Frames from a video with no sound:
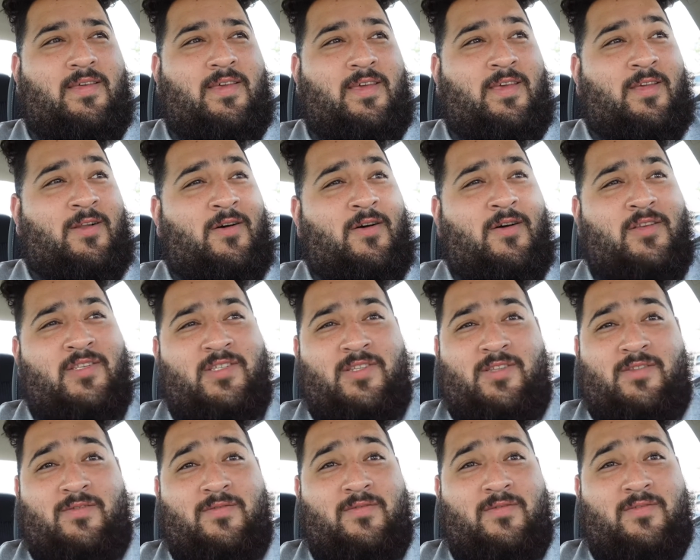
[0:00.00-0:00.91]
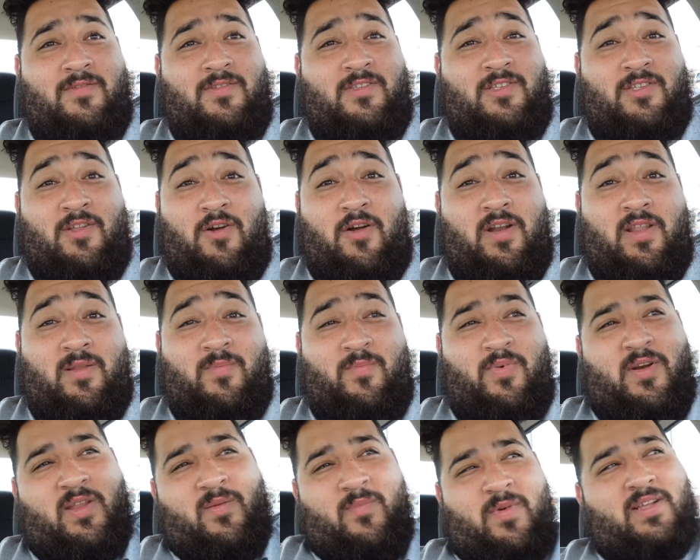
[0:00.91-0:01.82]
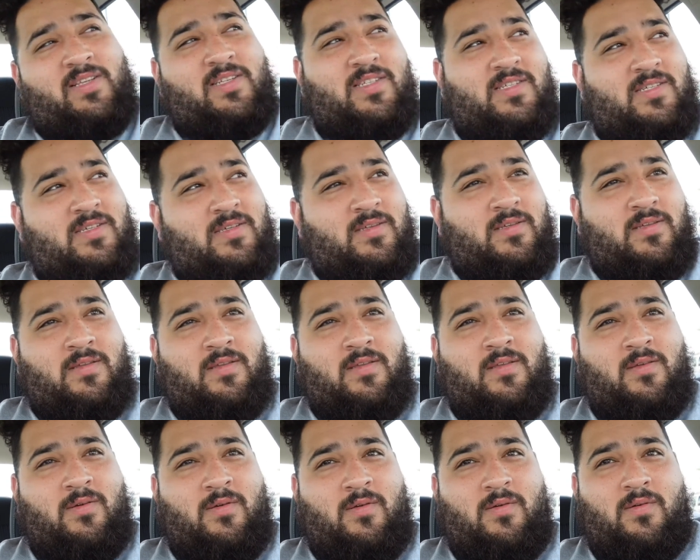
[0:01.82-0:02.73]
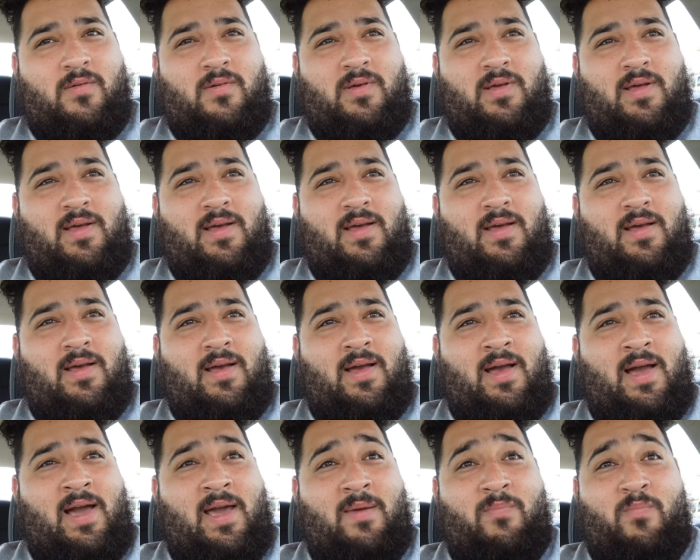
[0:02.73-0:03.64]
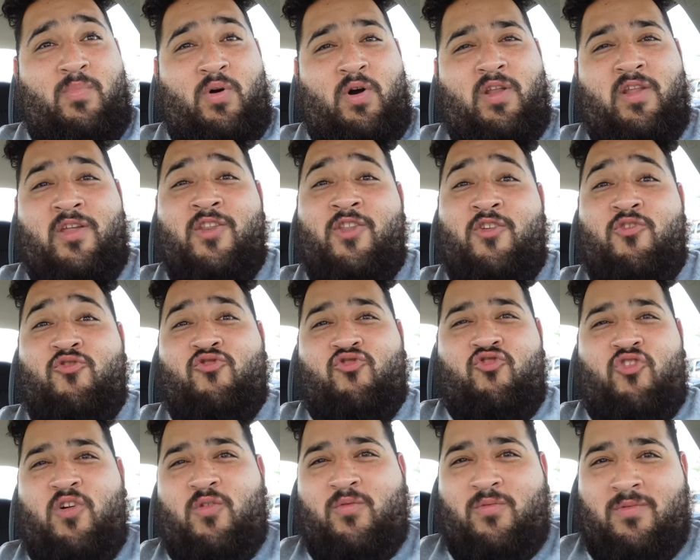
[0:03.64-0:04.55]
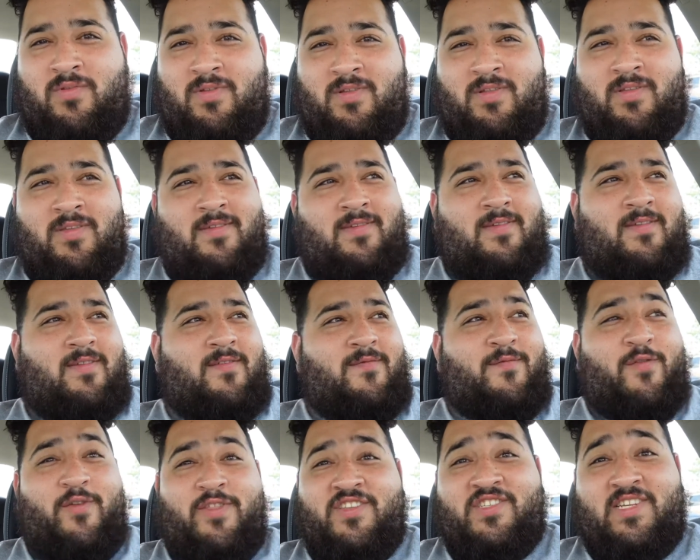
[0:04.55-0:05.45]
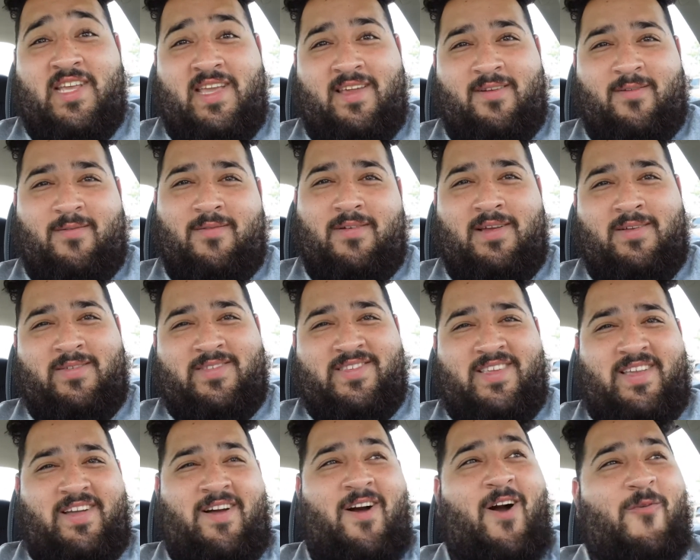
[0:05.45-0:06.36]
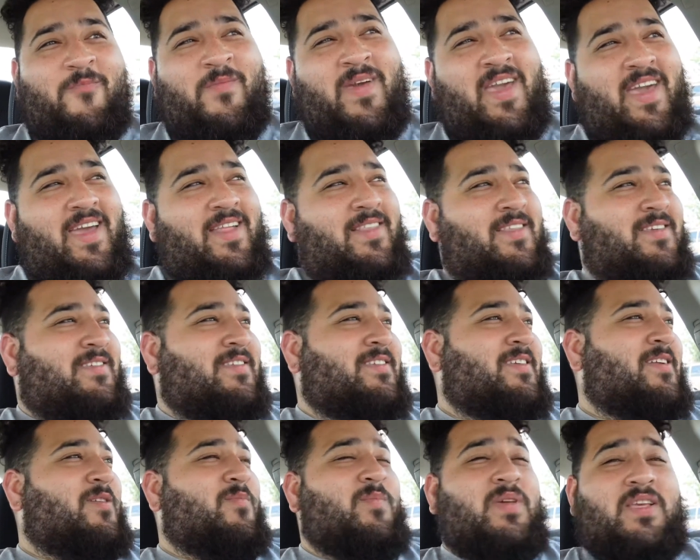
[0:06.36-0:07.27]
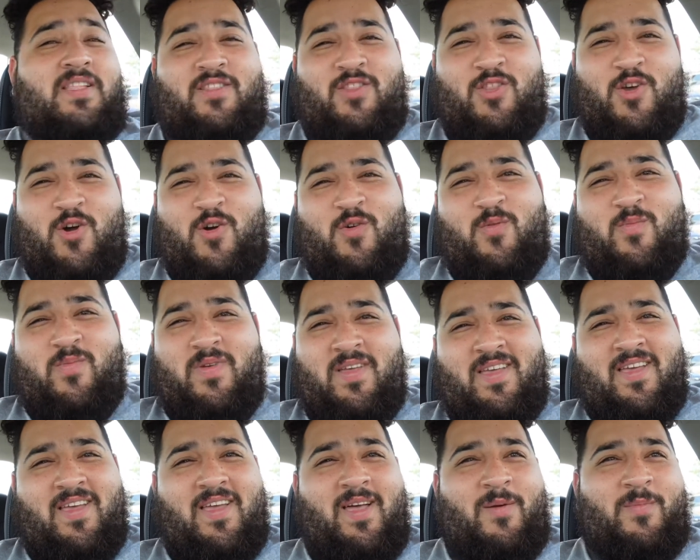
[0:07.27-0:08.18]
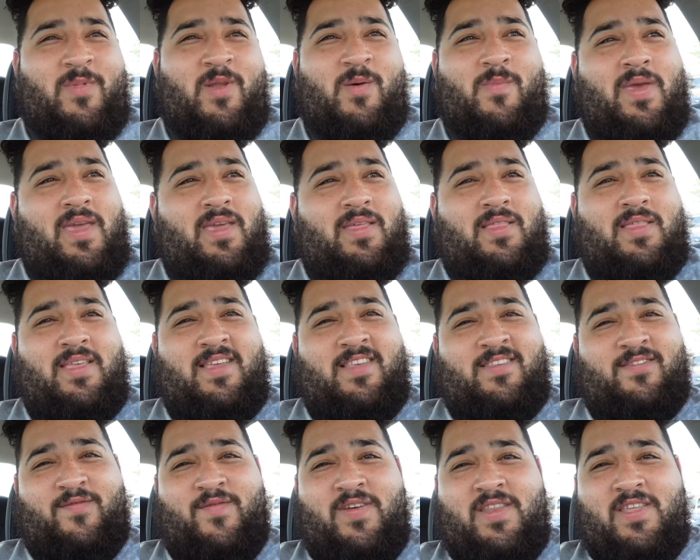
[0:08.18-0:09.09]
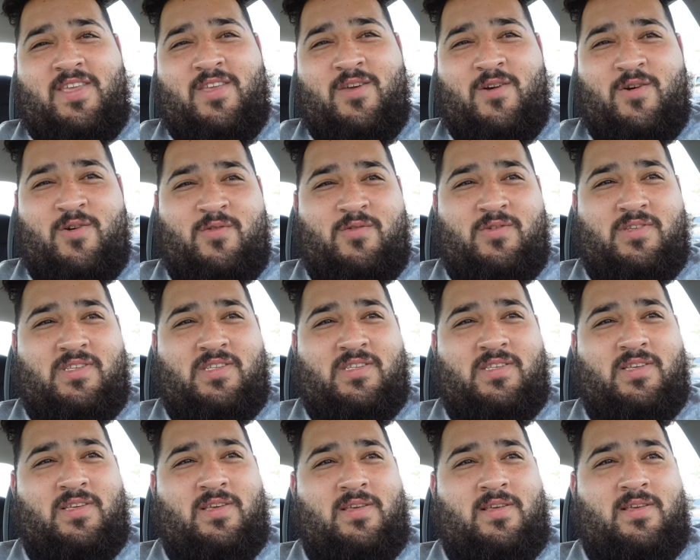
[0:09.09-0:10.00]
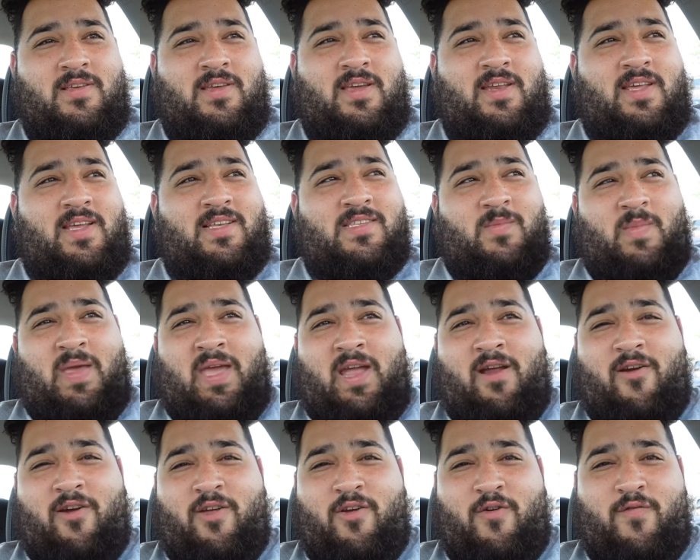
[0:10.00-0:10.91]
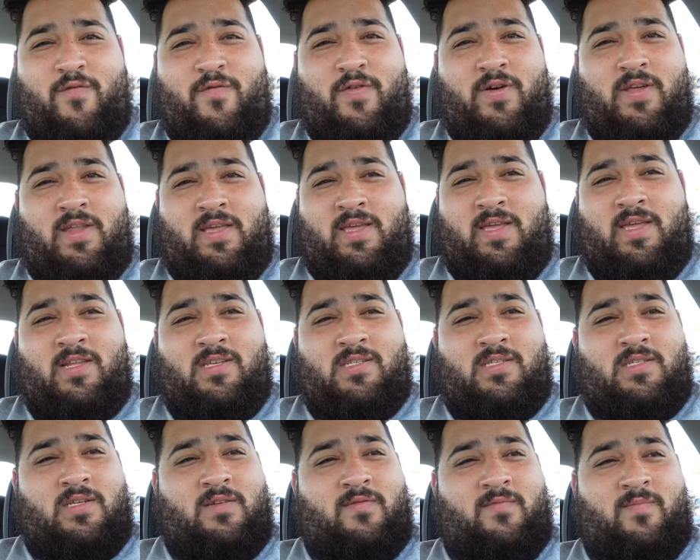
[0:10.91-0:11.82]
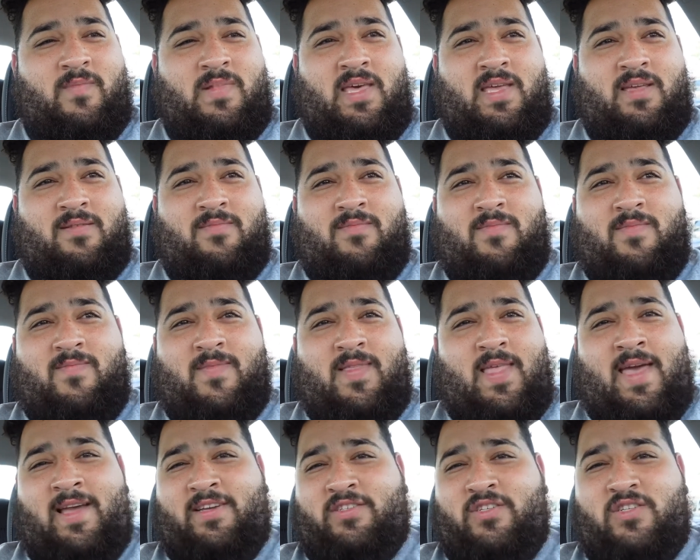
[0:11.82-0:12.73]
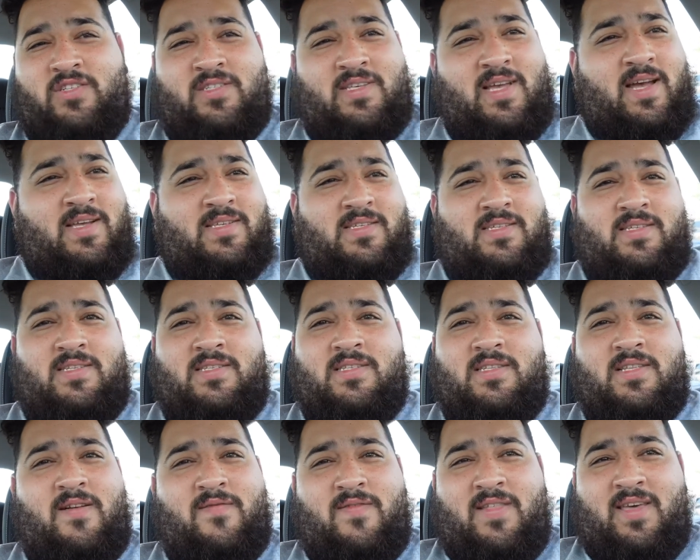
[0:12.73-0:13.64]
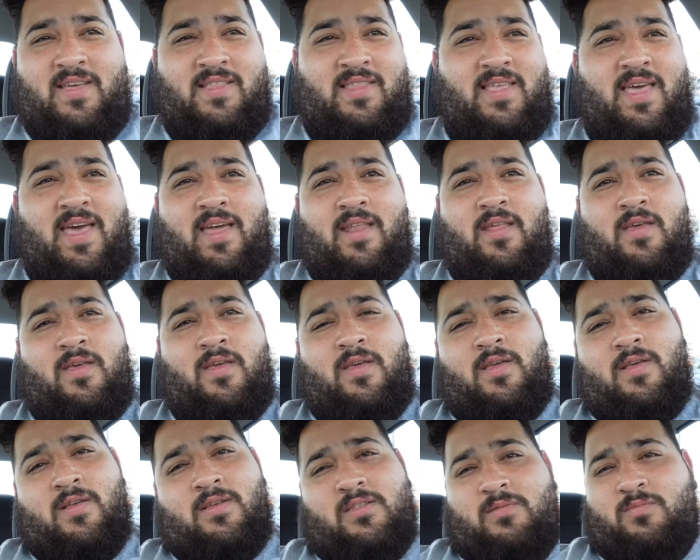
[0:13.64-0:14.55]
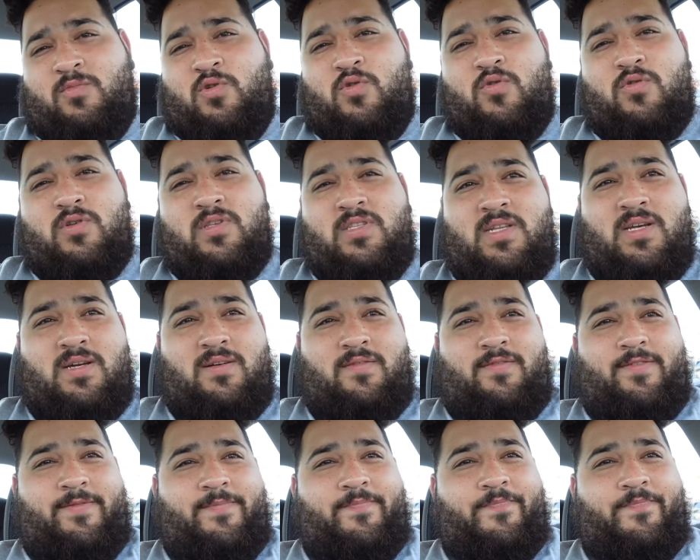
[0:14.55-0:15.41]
it all started pretty much. I bought a new drone for the channel. I was like, oh man, this is gonna be dope. I'm gonna make these videos, gonna get some aerial footage of like exercises, stuff like that, some cool stuff.